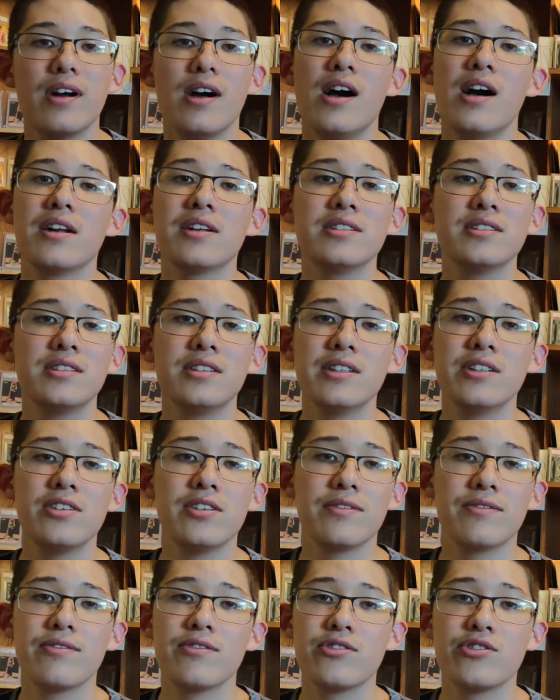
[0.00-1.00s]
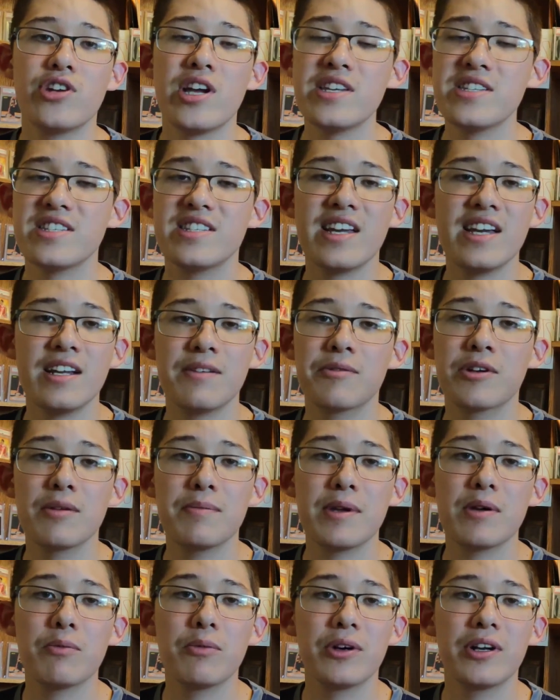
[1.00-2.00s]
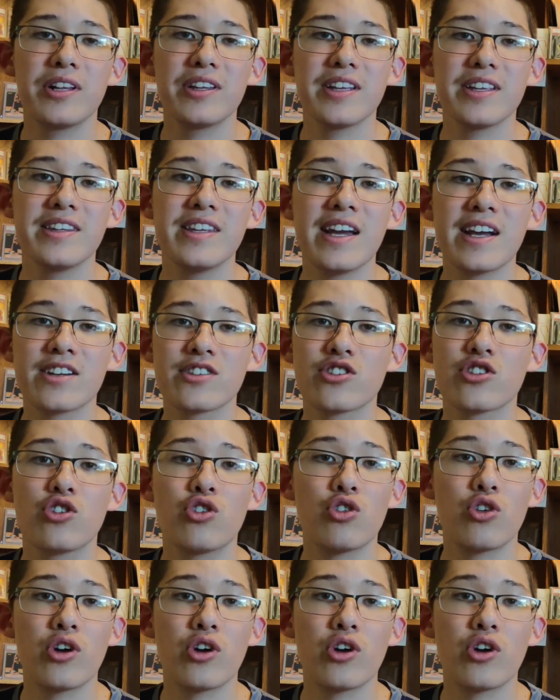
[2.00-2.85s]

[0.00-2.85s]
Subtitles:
Honestly, Jason Tatum could be one of the next